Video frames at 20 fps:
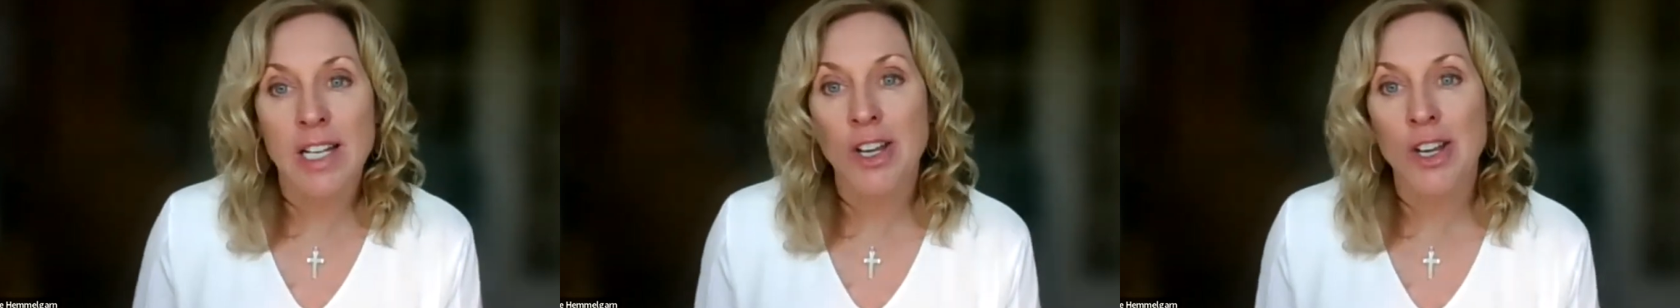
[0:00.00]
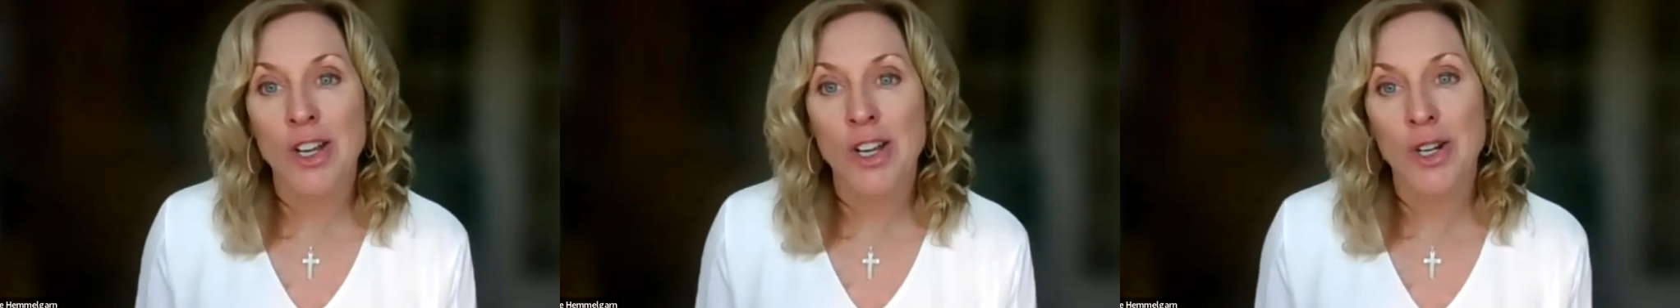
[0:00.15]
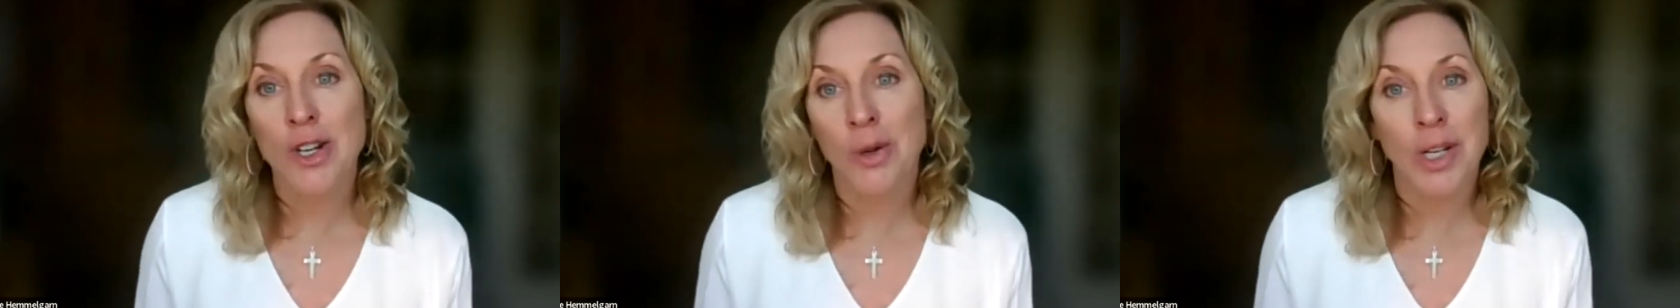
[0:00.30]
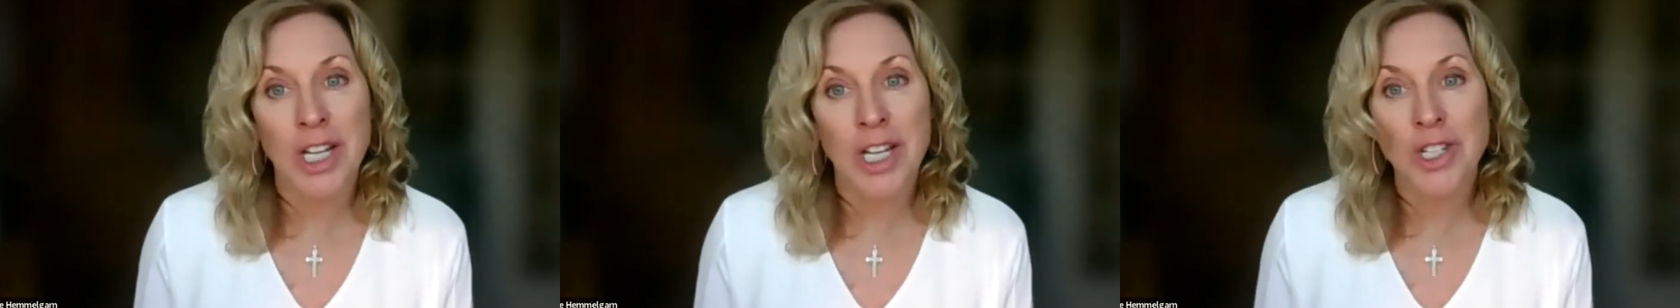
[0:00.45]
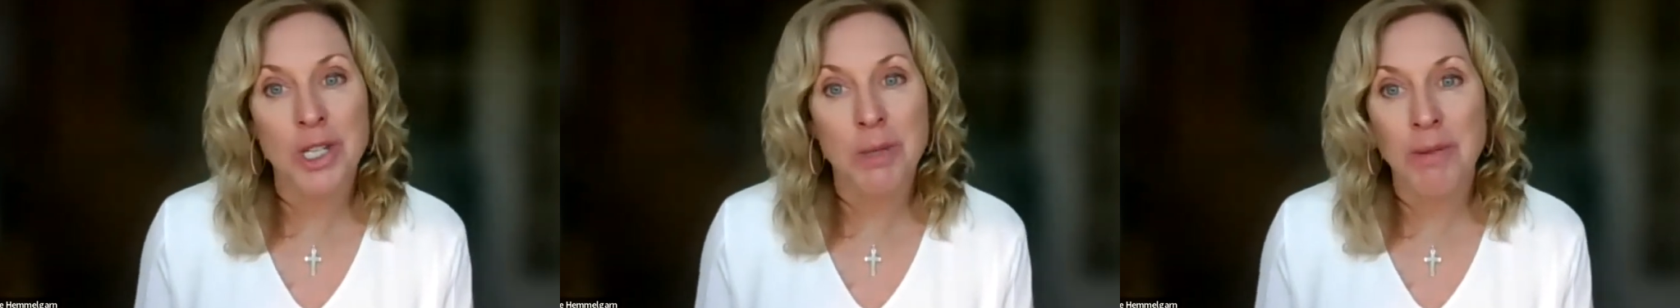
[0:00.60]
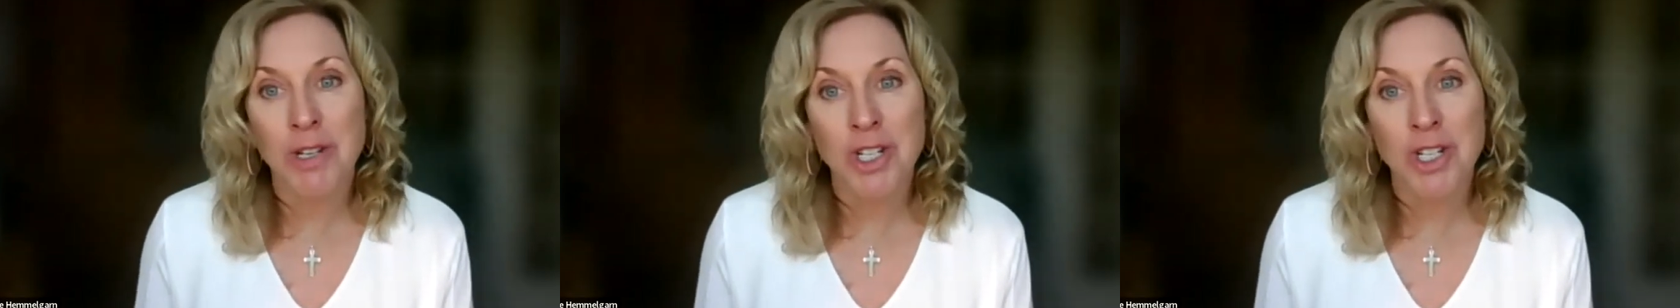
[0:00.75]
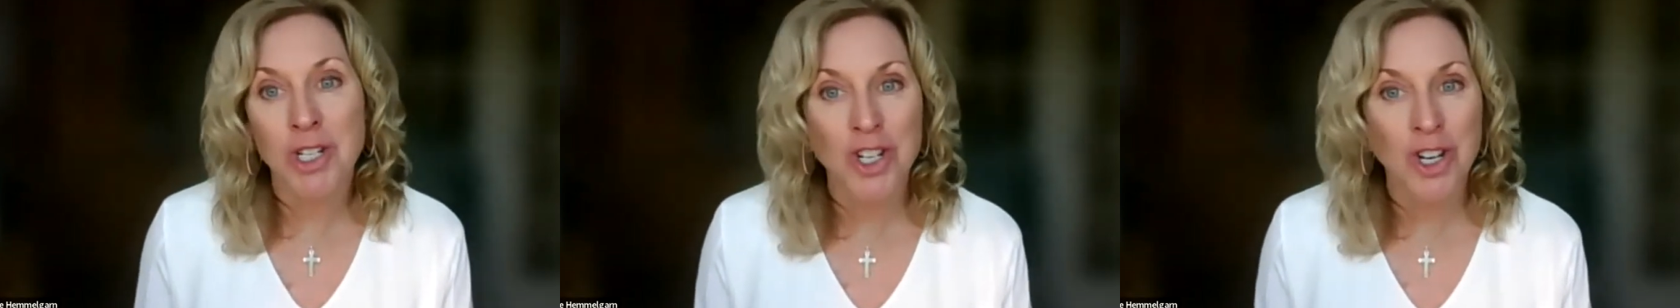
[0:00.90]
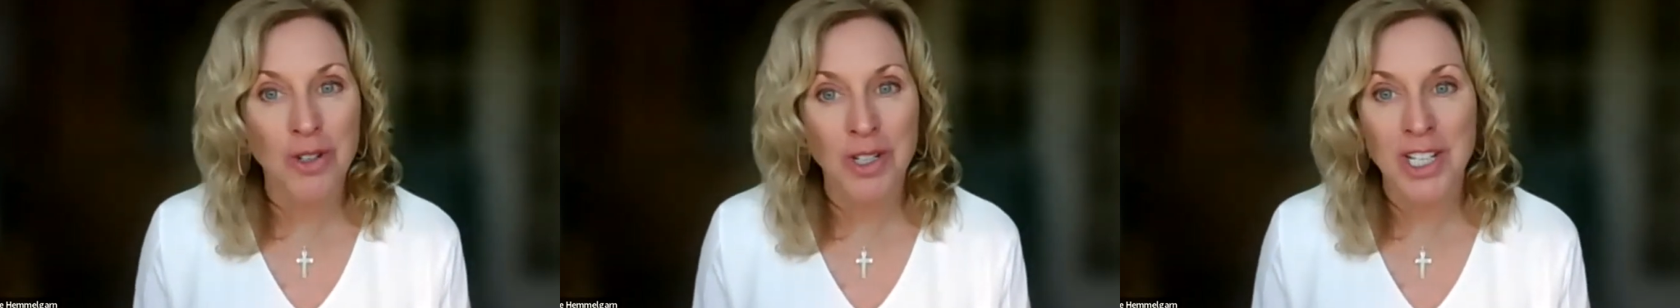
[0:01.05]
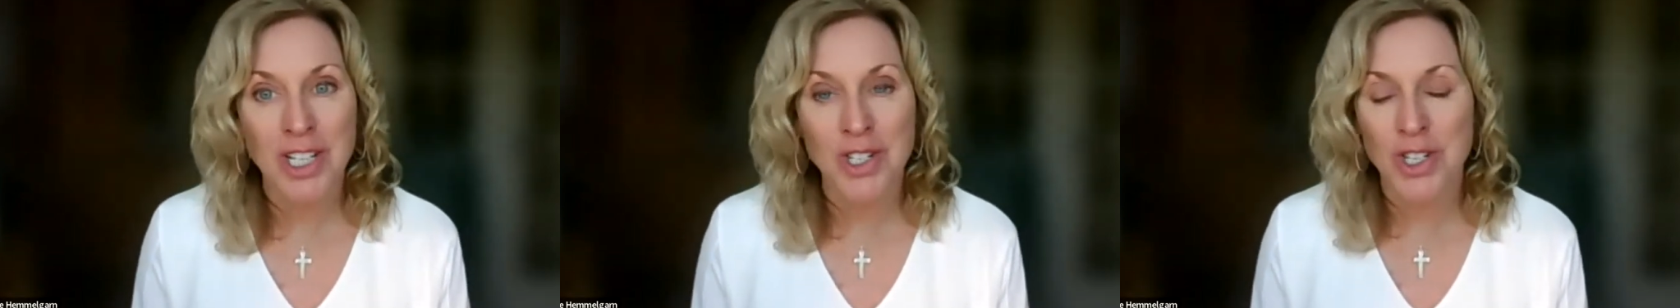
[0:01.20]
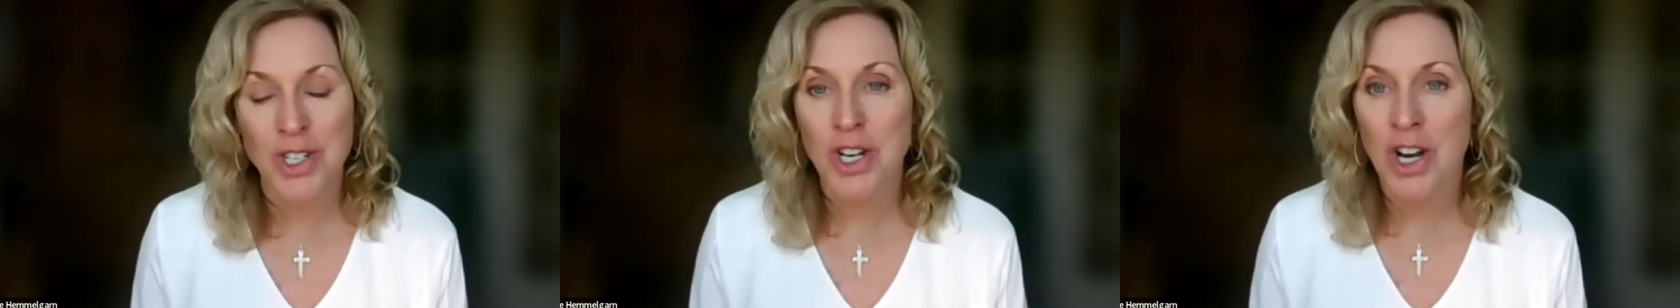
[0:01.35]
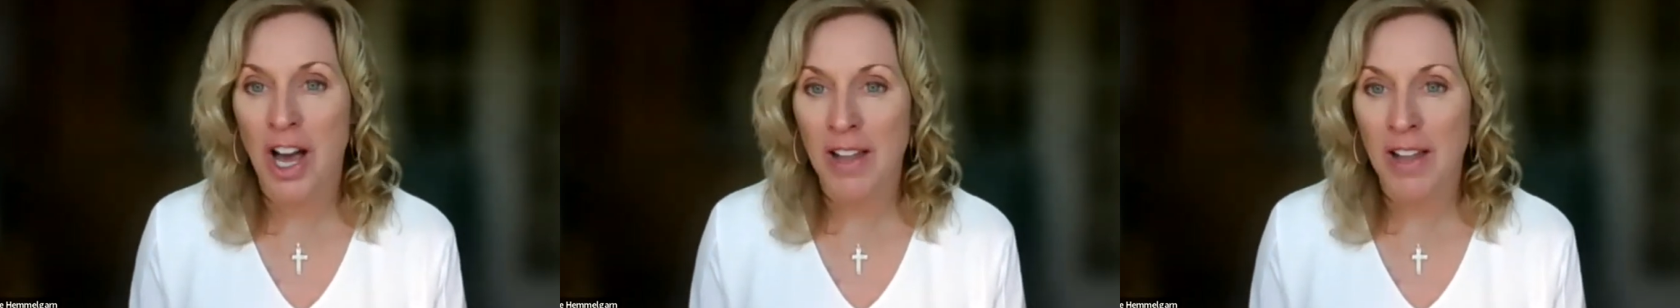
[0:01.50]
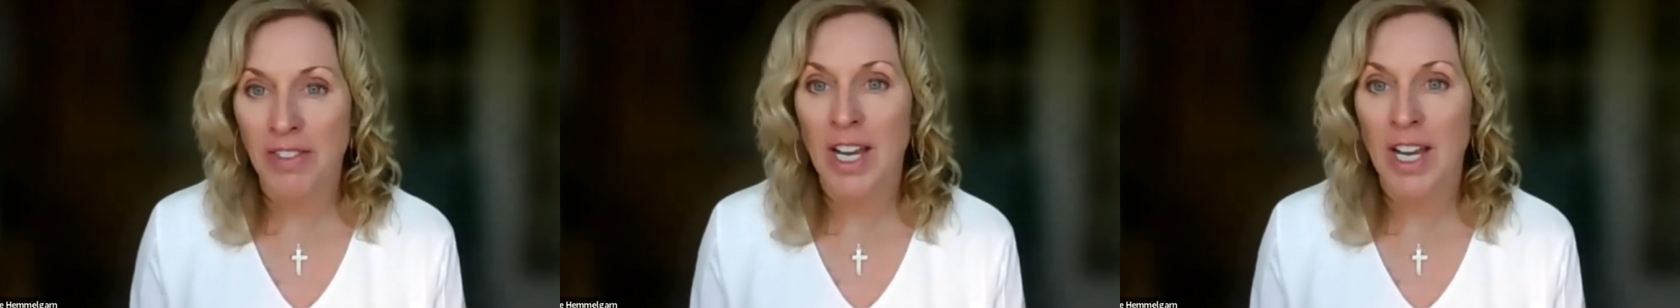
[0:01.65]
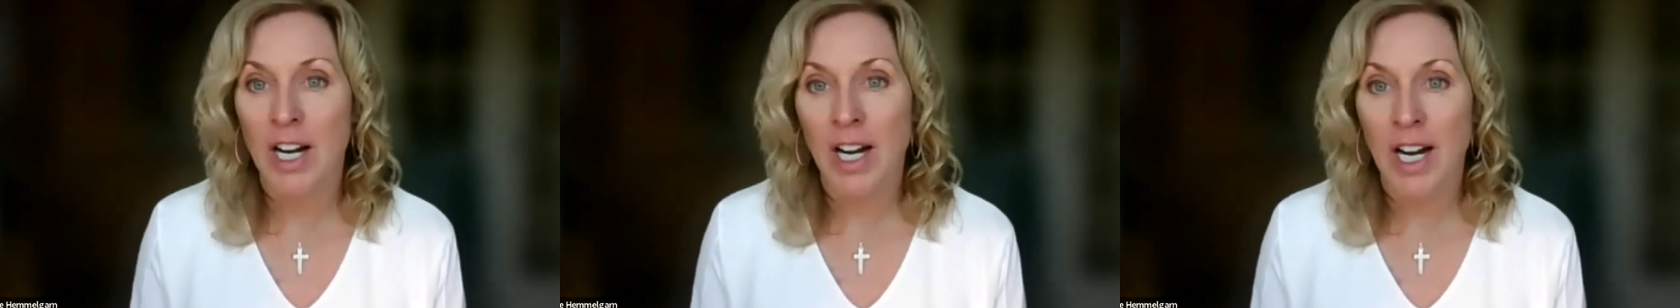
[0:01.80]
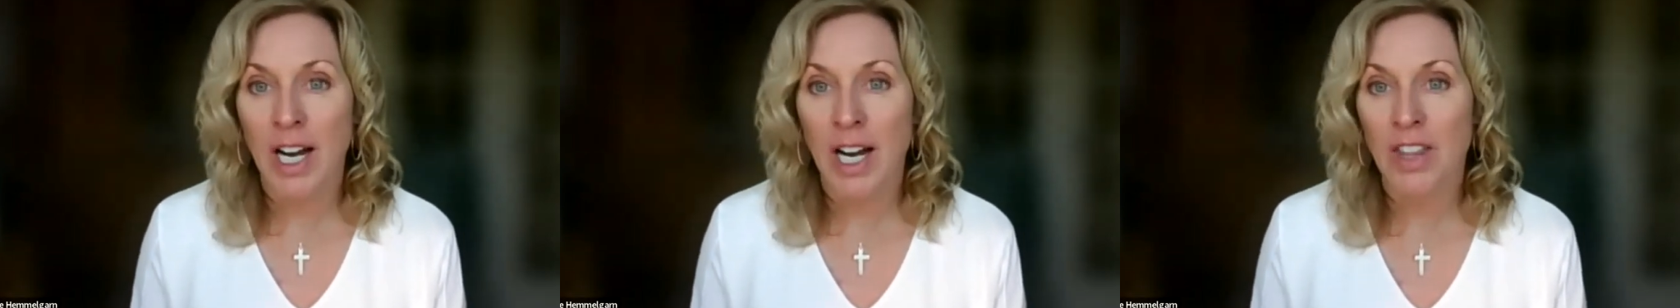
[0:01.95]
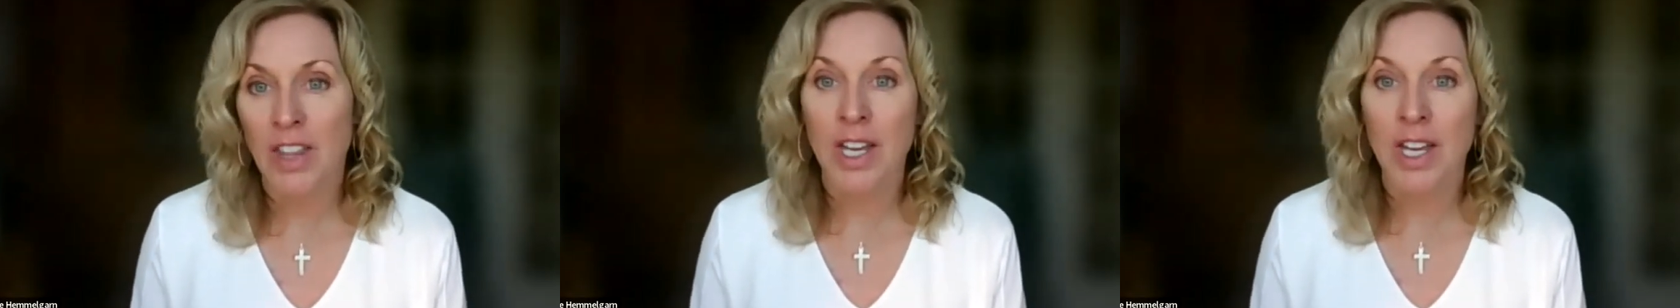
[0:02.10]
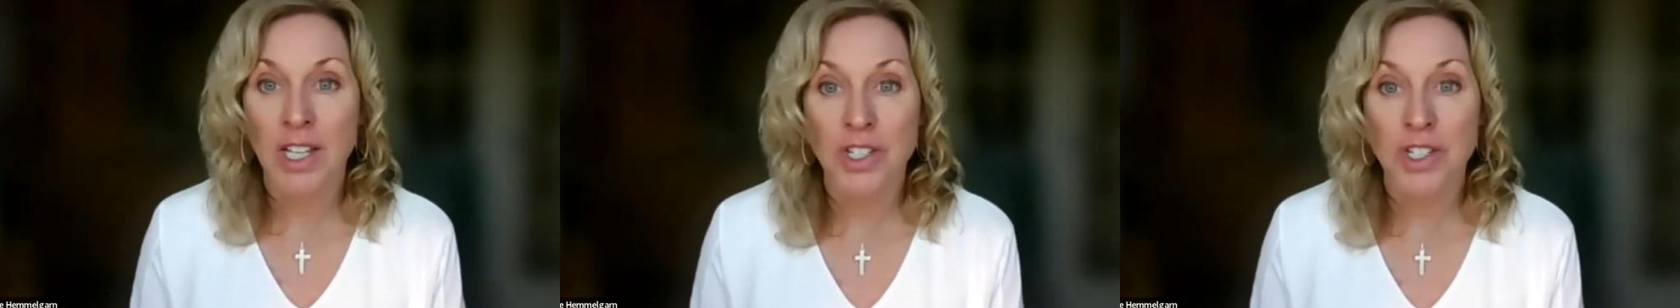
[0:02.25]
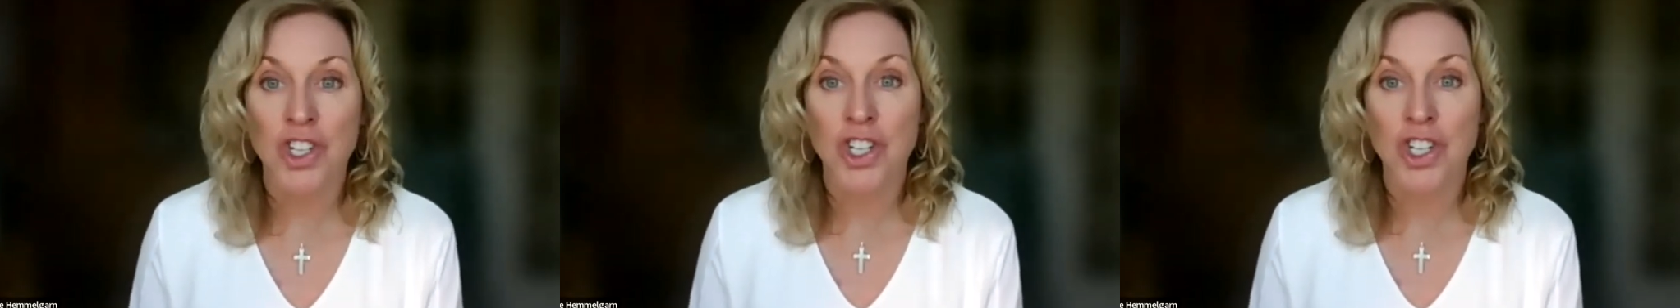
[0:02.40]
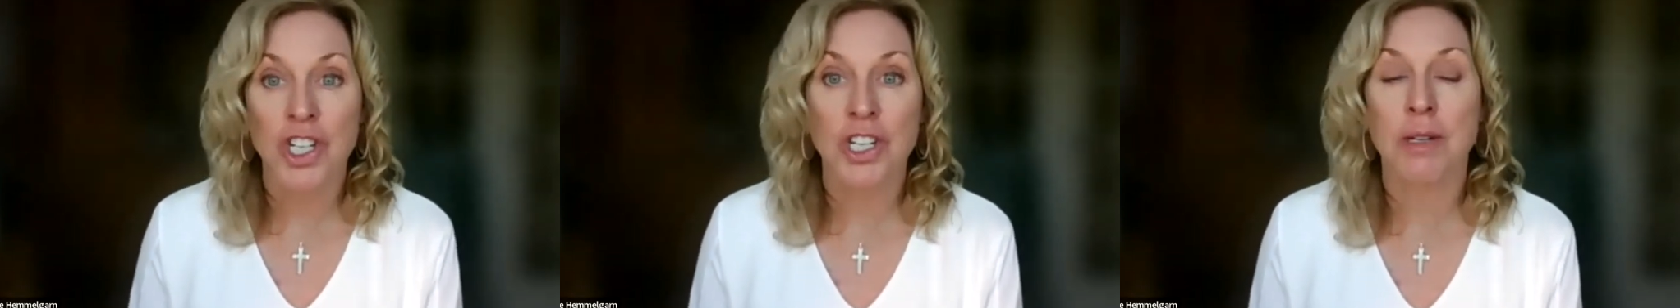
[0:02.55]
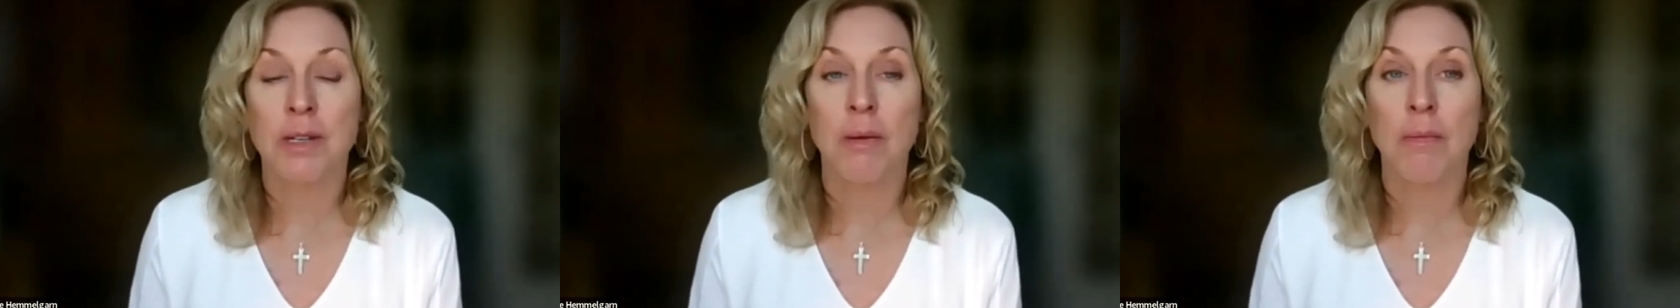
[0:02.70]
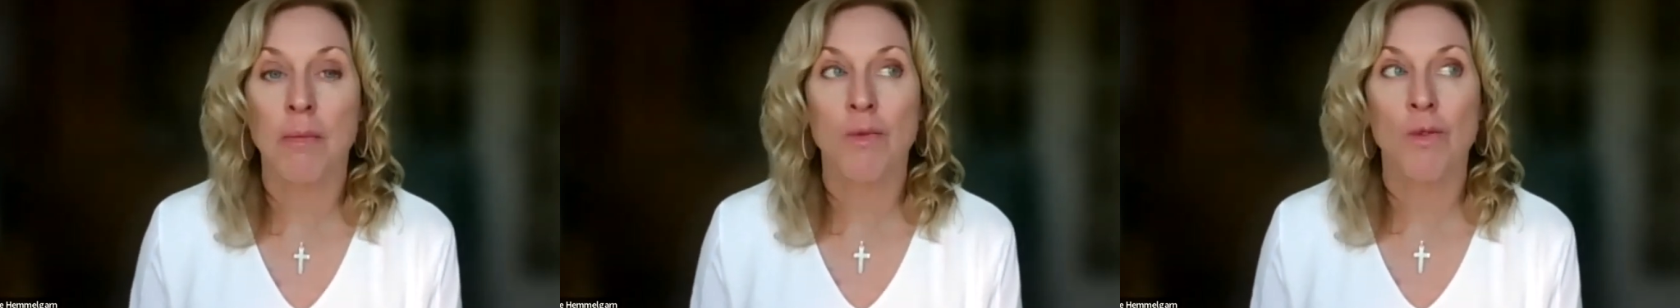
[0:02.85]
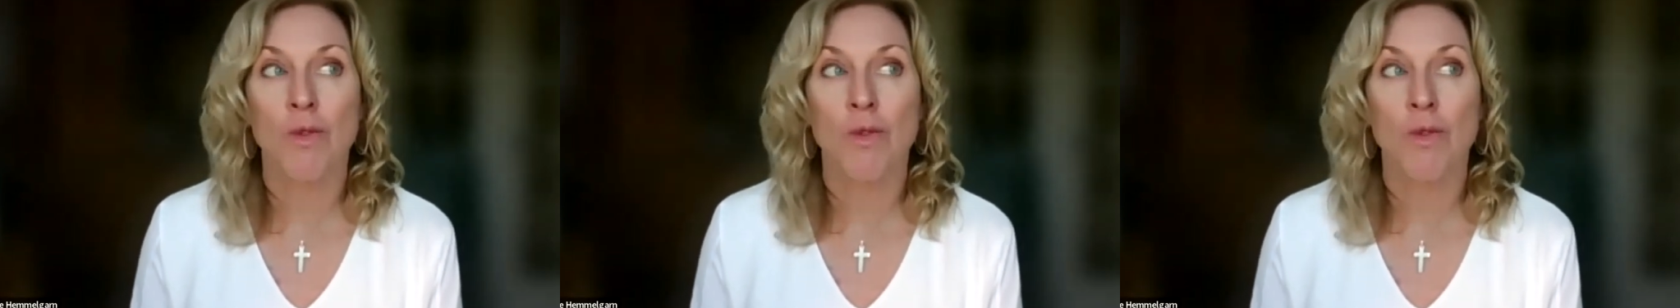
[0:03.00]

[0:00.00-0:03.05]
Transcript: it's been shown it's not there. I think it's just,